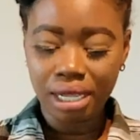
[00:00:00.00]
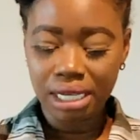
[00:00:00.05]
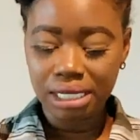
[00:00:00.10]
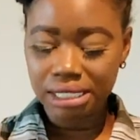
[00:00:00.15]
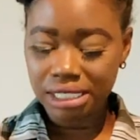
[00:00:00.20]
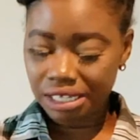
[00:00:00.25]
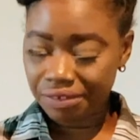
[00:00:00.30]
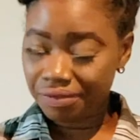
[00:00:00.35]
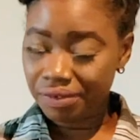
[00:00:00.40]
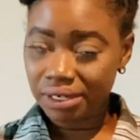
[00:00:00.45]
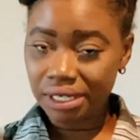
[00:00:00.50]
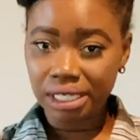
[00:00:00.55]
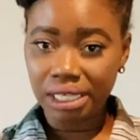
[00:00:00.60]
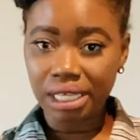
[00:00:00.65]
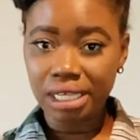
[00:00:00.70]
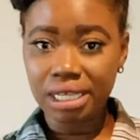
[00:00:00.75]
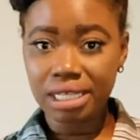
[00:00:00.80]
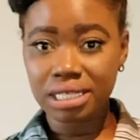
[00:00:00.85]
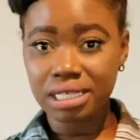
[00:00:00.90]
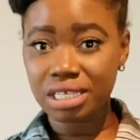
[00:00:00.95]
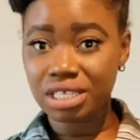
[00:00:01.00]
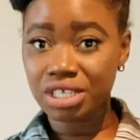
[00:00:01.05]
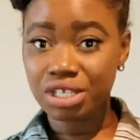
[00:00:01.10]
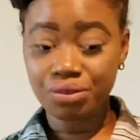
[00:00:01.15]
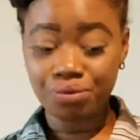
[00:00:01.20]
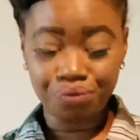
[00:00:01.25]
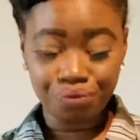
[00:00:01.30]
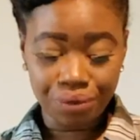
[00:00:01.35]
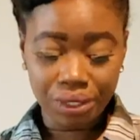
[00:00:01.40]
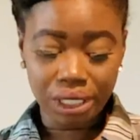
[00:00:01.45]
definitely, because it's
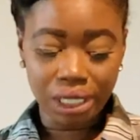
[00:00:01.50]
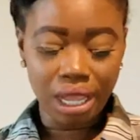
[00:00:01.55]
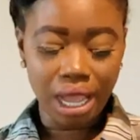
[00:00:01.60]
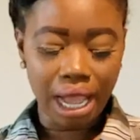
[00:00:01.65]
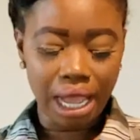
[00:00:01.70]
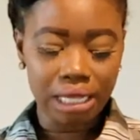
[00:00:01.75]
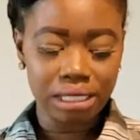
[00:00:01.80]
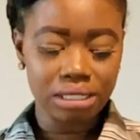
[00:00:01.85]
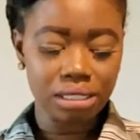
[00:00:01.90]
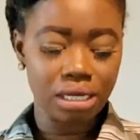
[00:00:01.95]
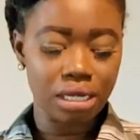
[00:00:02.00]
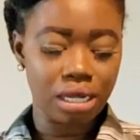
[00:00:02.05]
really hot.